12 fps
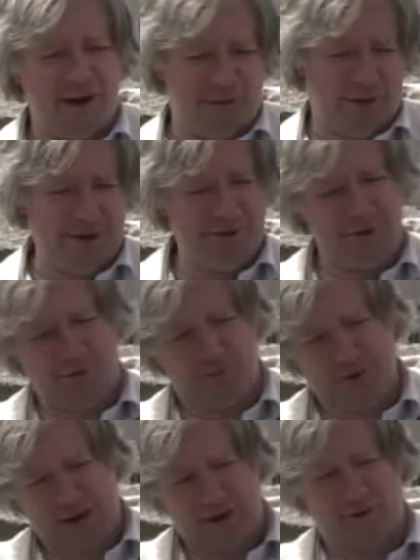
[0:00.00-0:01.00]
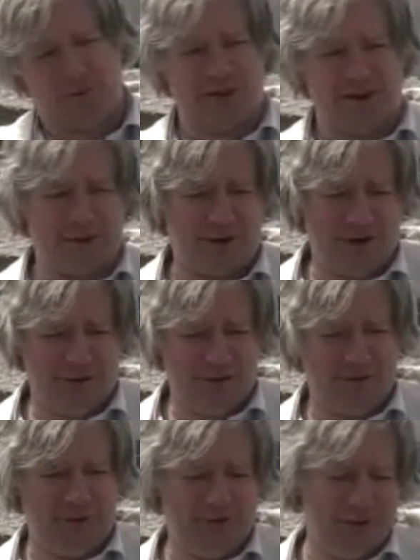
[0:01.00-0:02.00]
finally solved the next one I tried to
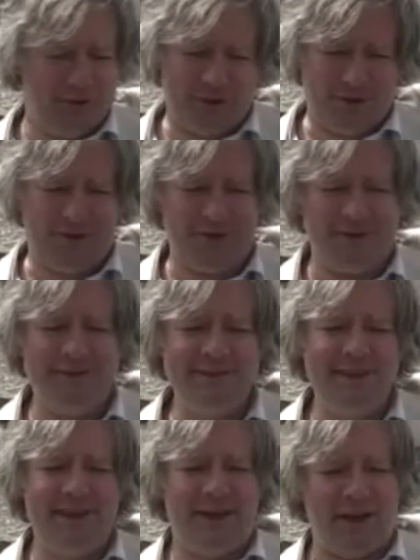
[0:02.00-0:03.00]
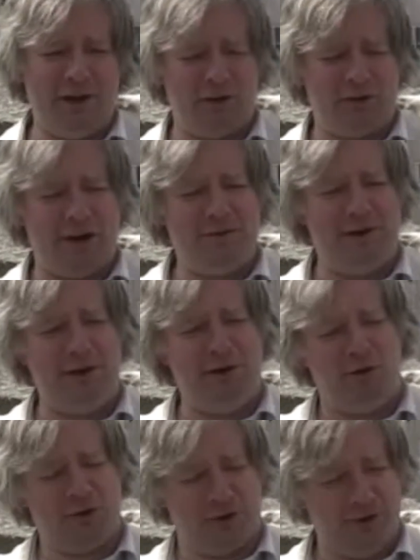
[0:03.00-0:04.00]
do, and so on. And it got gradually
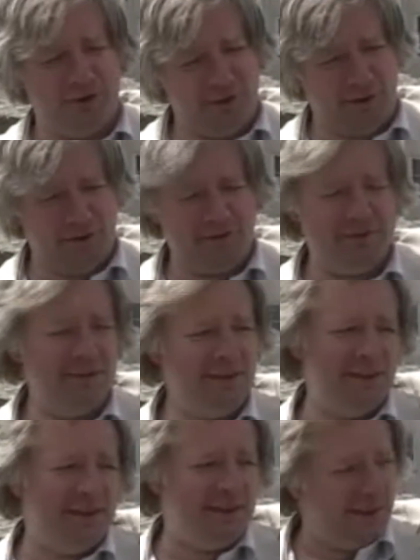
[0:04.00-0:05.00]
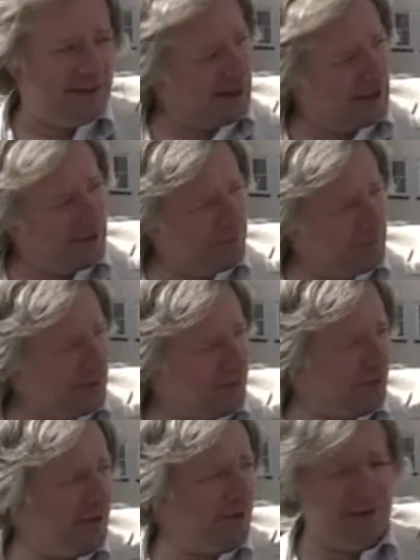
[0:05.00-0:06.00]
longer until
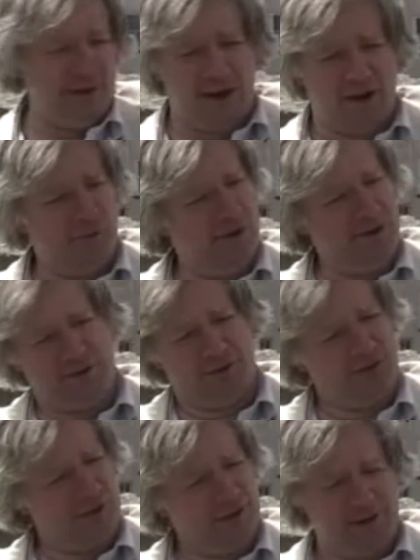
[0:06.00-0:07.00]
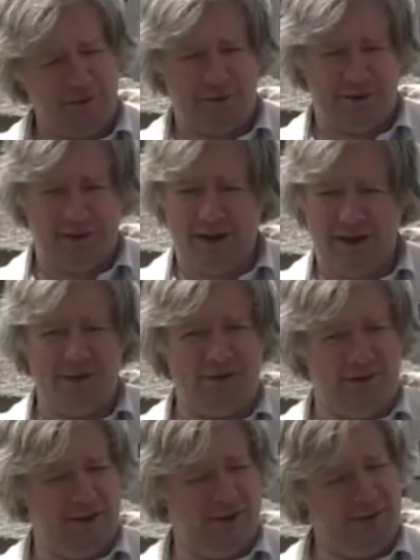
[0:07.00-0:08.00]
most recently I worked on something for years
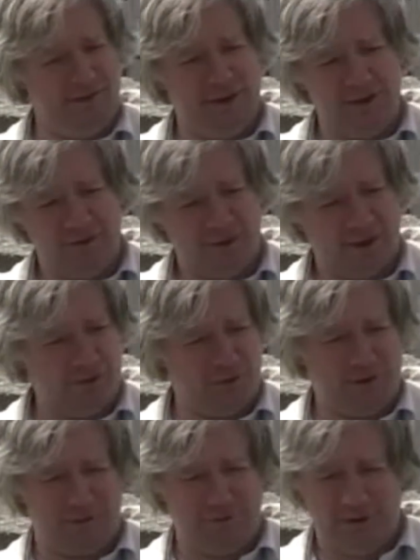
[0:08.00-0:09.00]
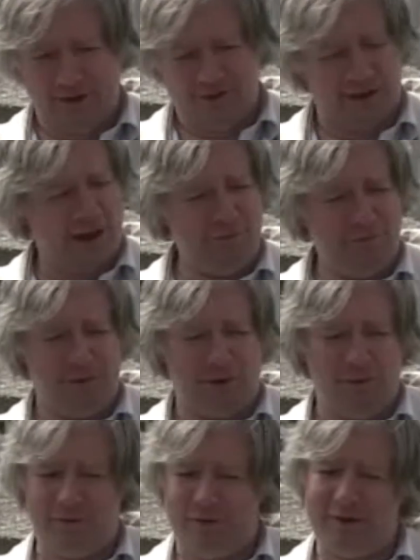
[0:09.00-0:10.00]
and years and years, 6 or 7 years, and I haven't
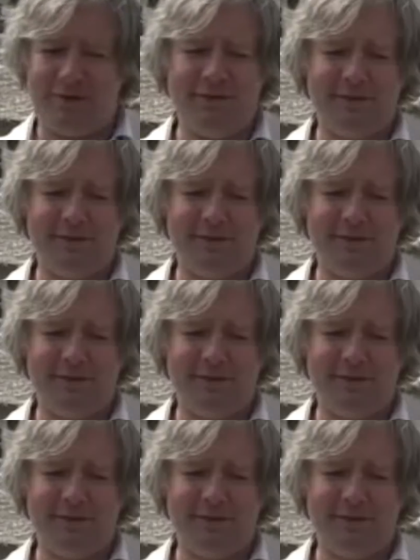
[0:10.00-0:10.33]
solved it.